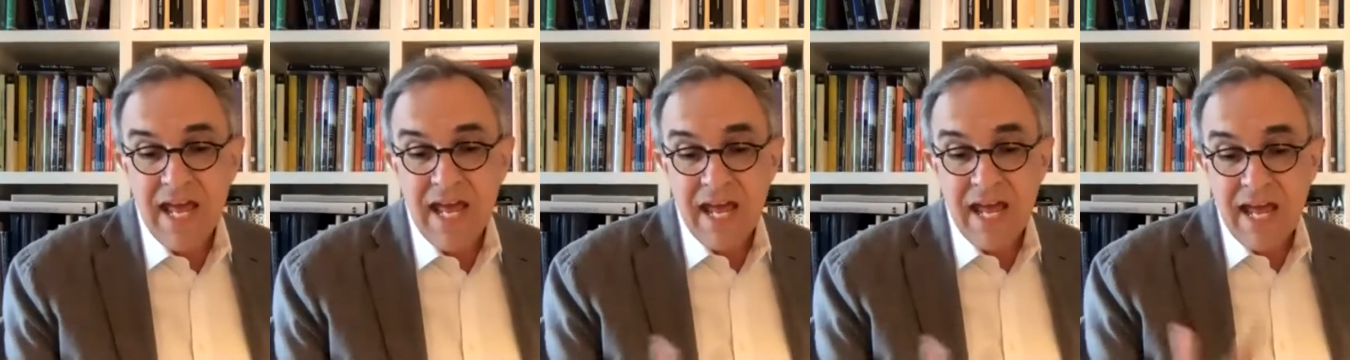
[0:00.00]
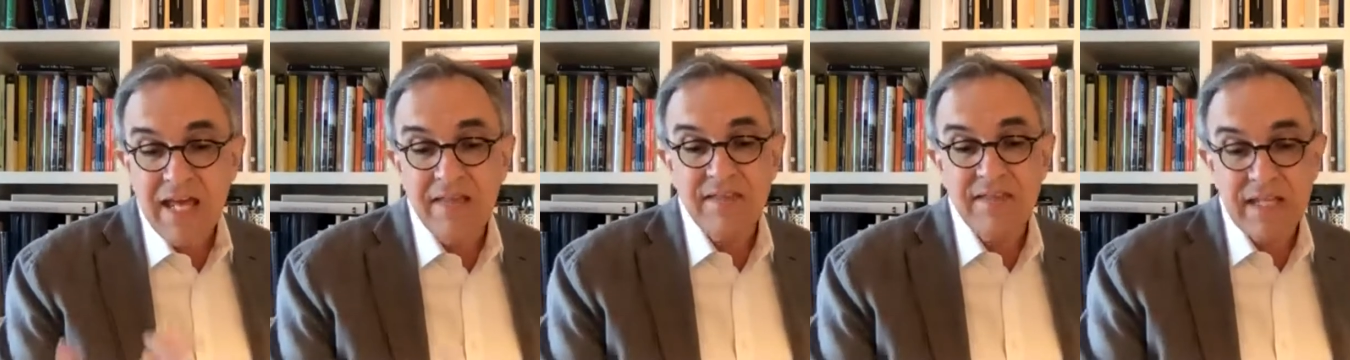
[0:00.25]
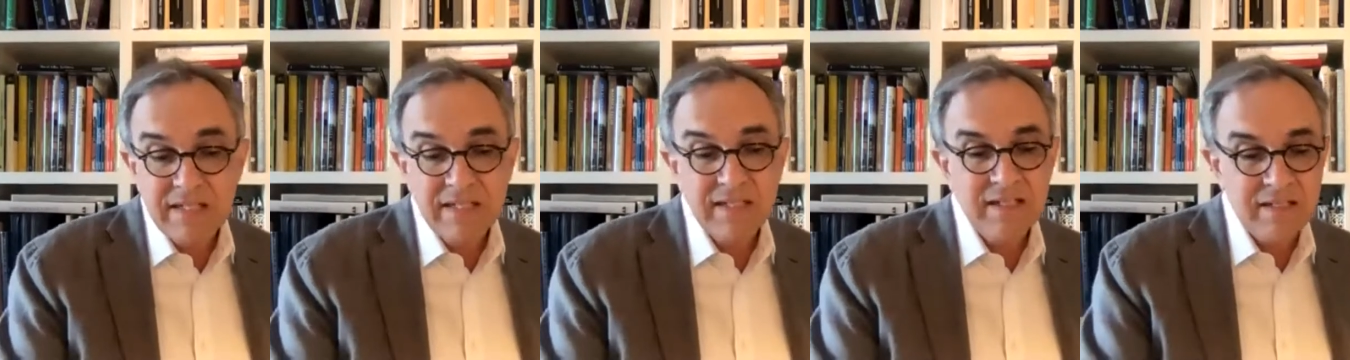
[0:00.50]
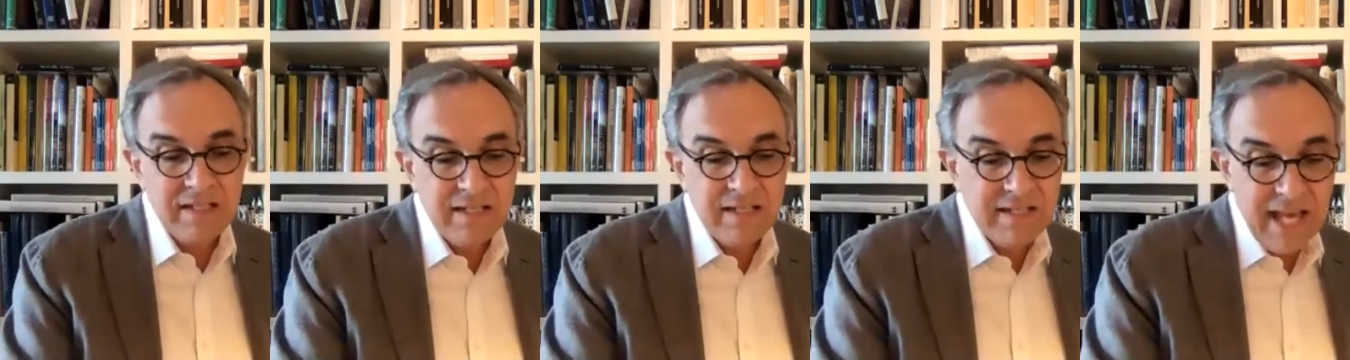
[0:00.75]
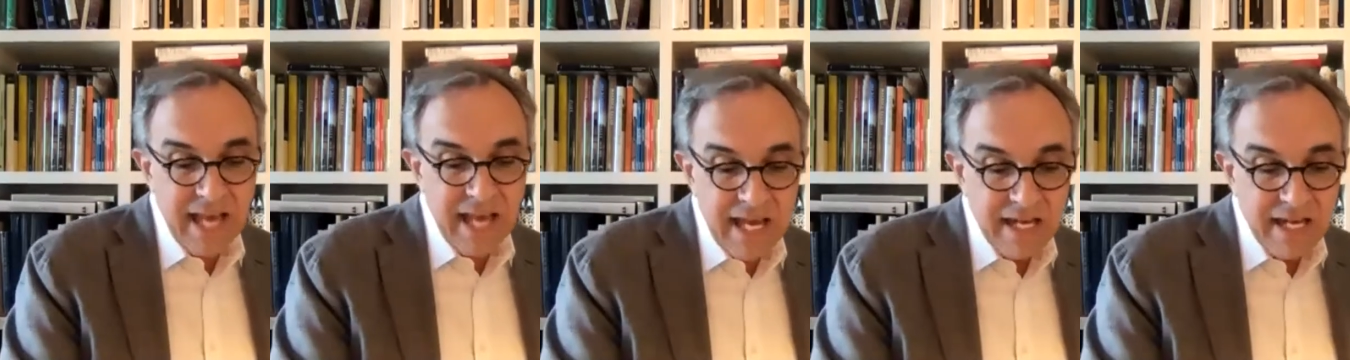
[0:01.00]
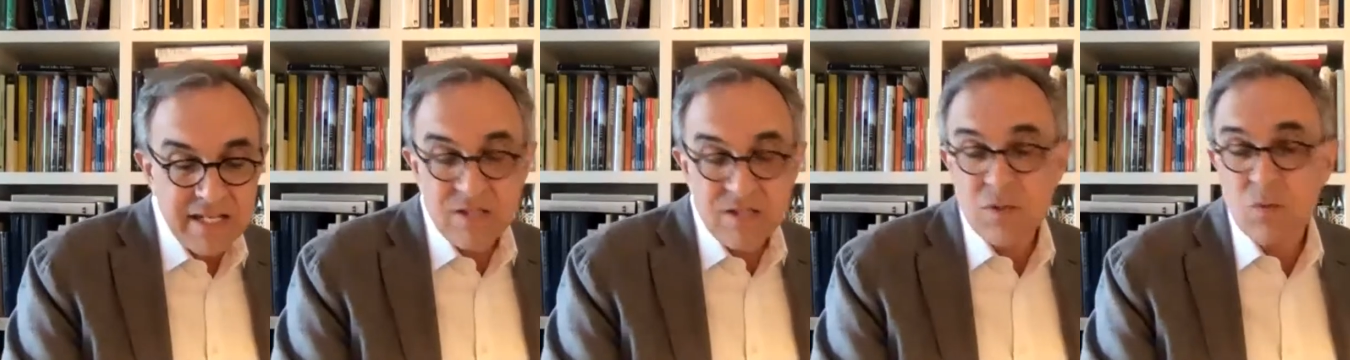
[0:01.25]
And that
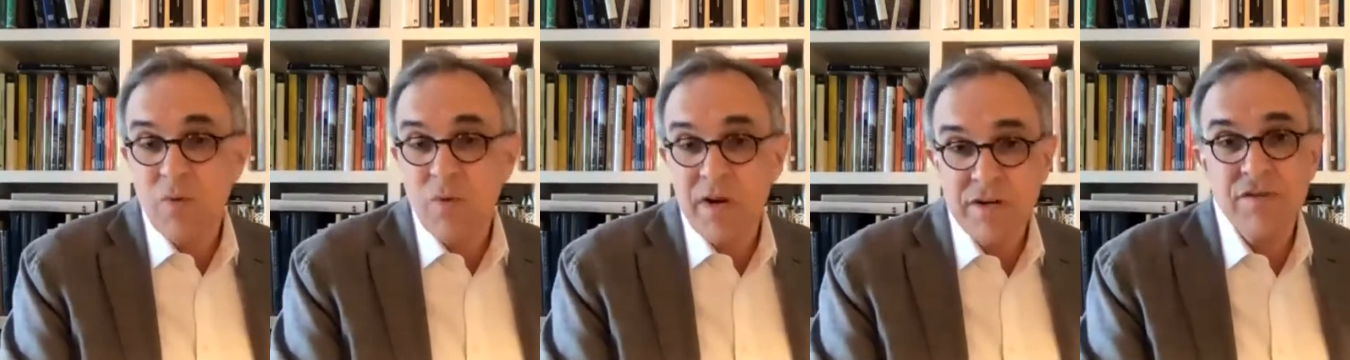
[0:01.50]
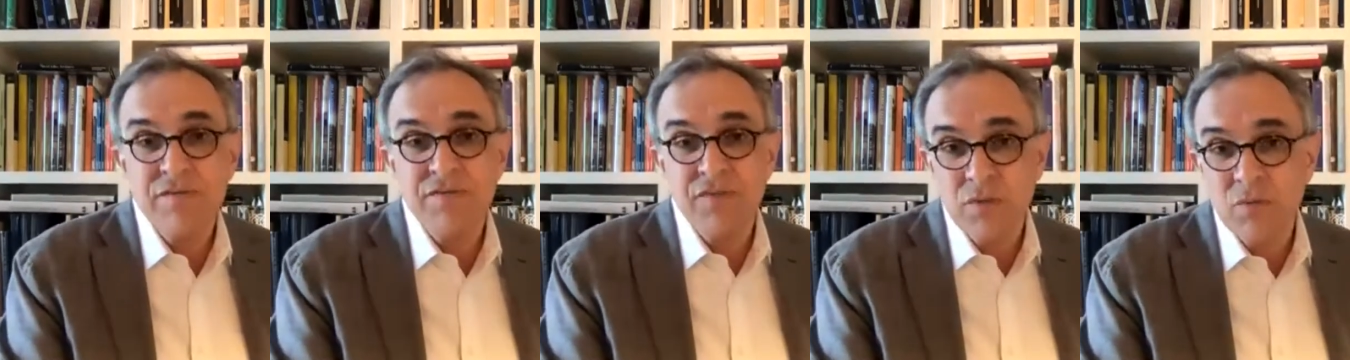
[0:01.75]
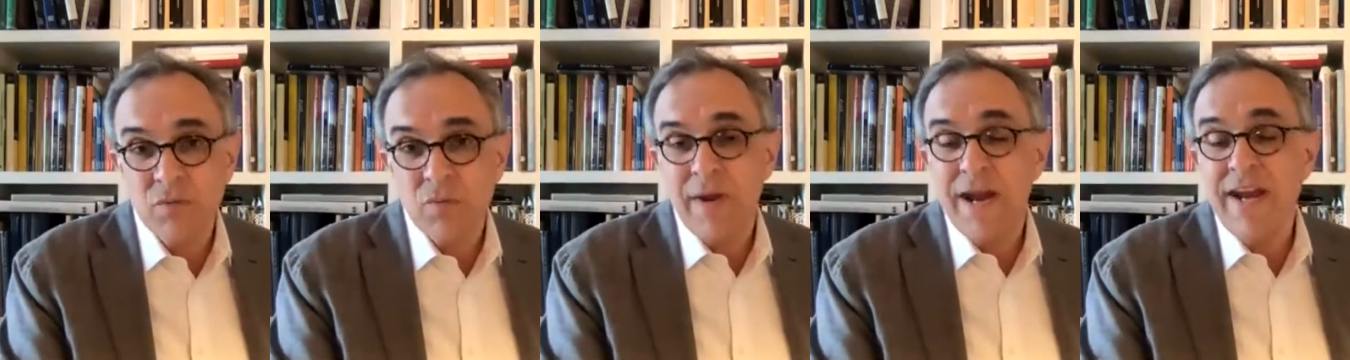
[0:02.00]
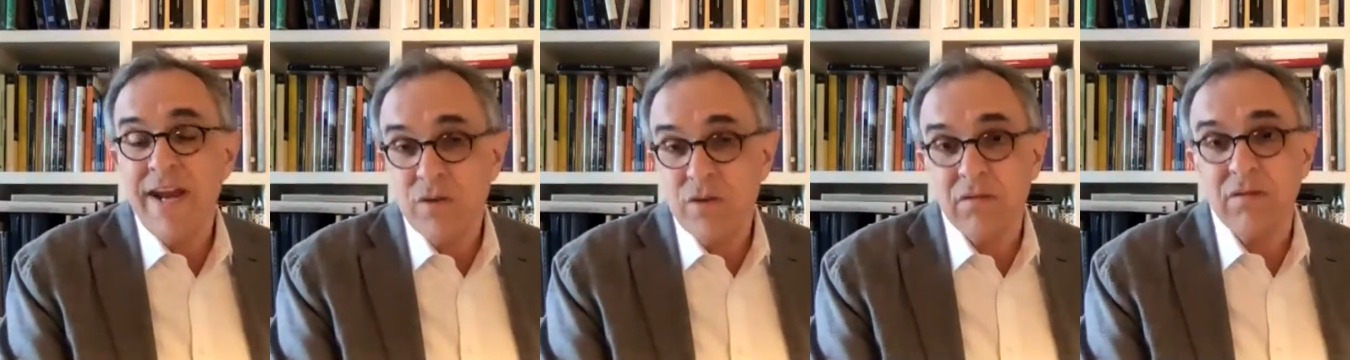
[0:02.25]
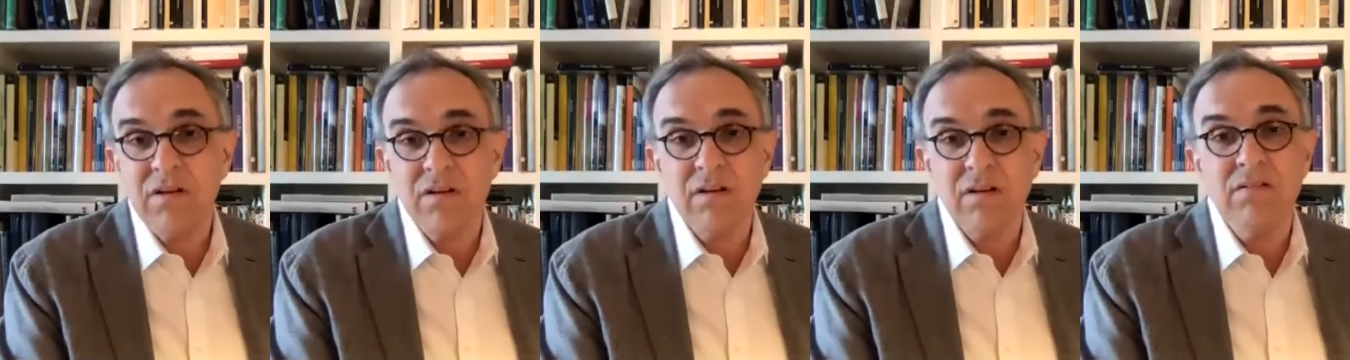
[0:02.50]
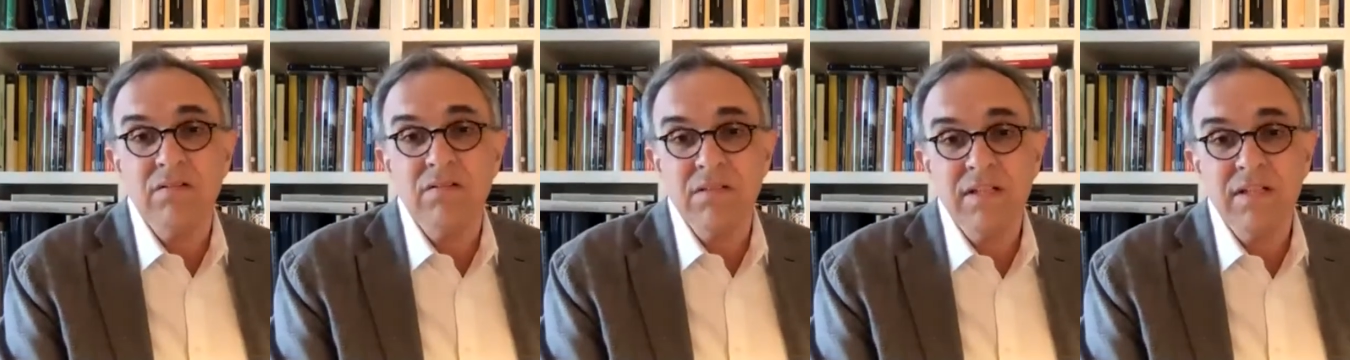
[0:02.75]
Gandy is a wonderful
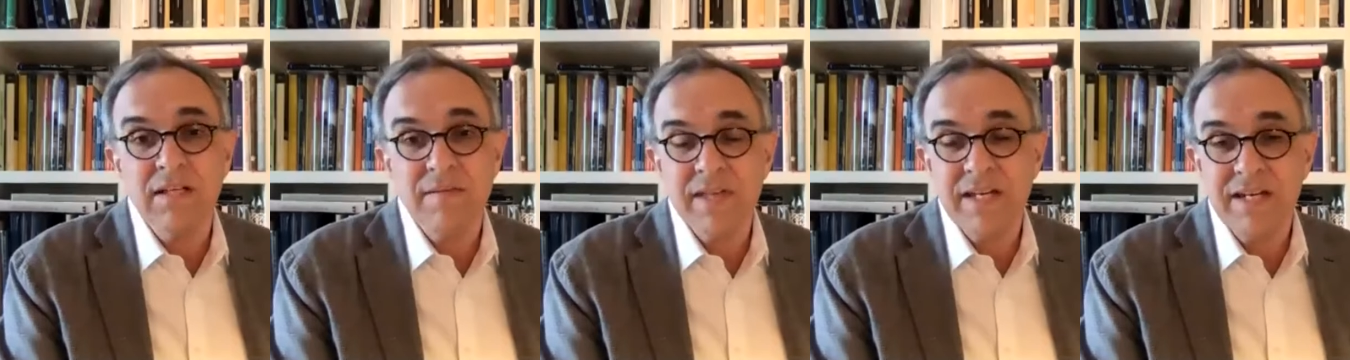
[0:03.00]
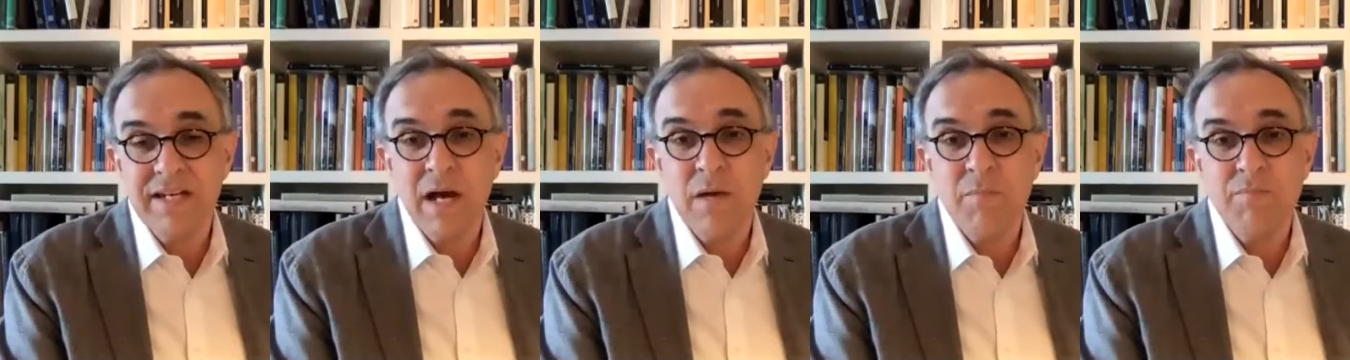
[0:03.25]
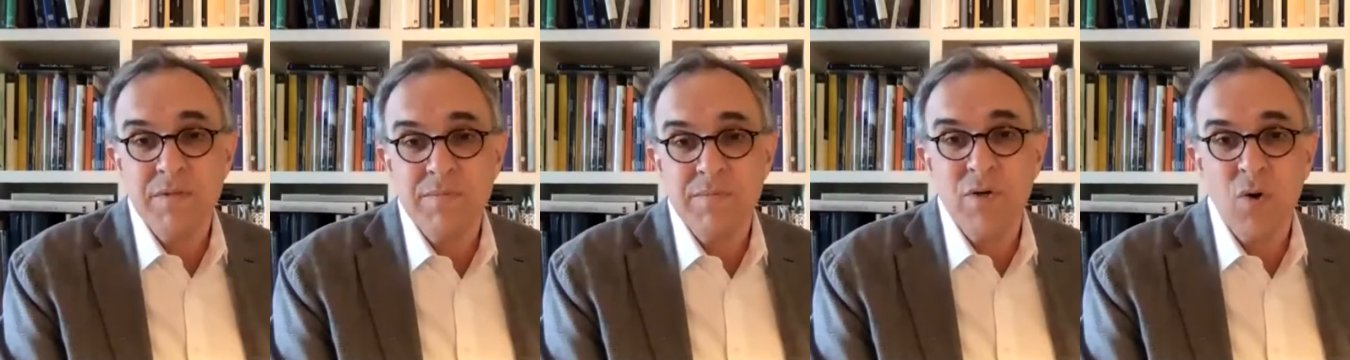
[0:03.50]
renderer that helped mm-hmm.